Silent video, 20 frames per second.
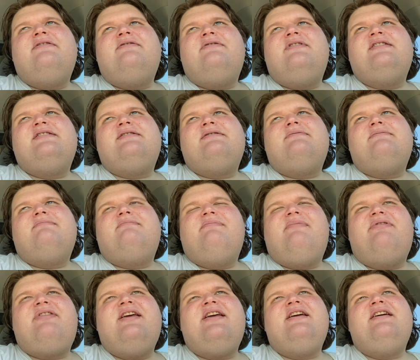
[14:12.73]
This
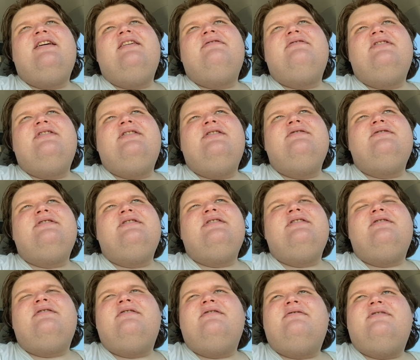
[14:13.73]
thing I've been using,
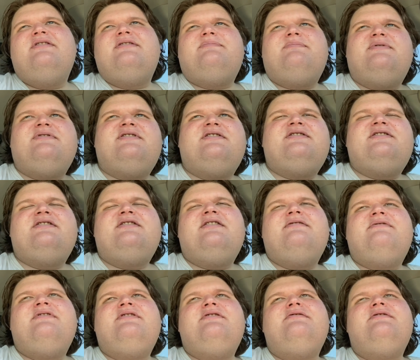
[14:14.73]
or this position
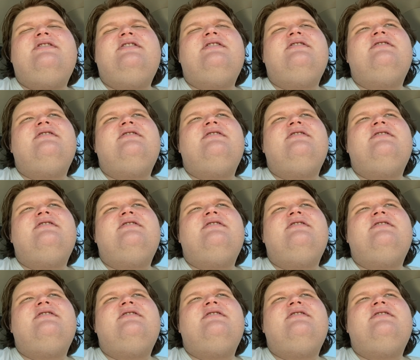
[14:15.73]
I've been doing,